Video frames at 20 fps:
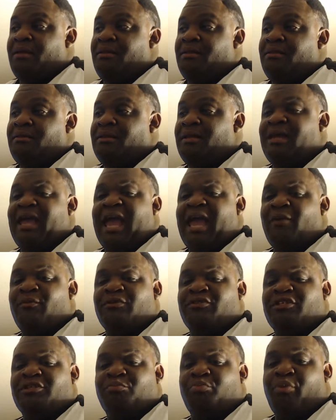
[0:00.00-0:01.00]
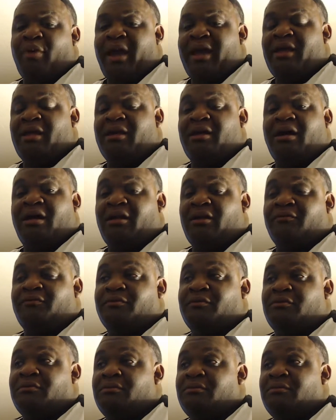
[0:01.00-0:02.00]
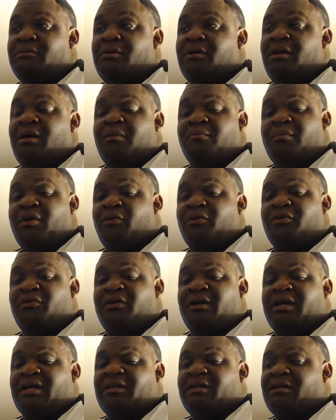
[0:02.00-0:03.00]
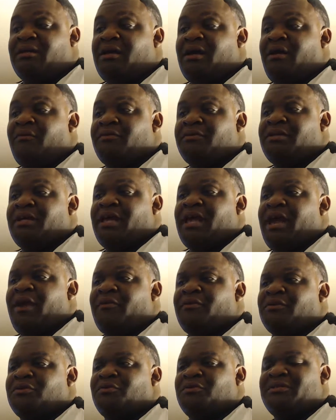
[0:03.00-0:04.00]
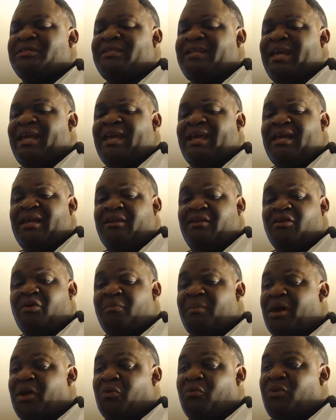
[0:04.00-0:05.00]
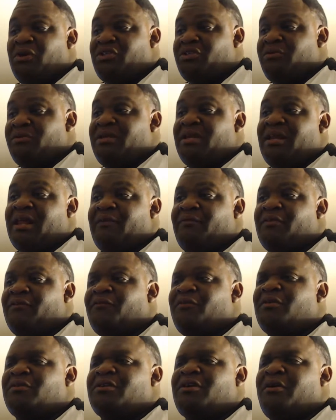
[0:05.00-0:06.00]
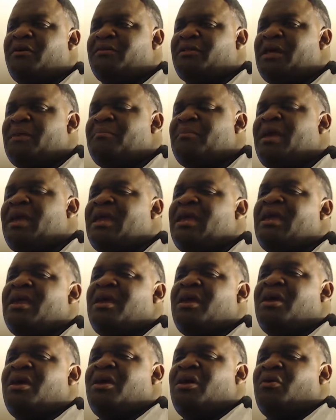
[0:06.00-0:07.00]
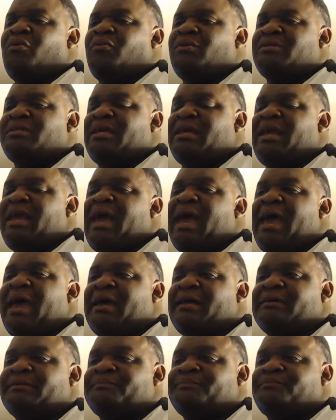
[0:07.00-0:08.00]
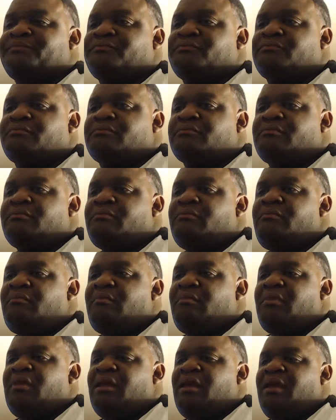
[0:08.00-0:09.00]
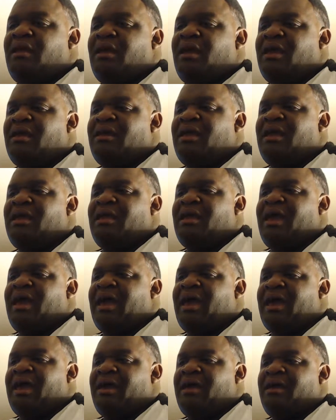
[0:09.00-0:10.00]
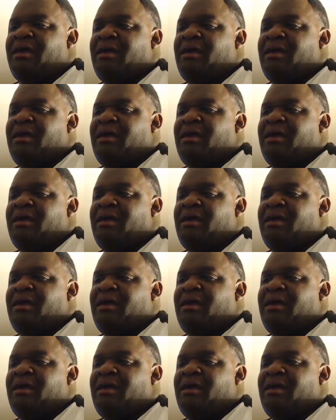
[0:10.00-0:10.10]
The game was just bright and colorful. But when you look at the covers, the characters was dead. No matter what you did, the first character I made was a guy, and that guy,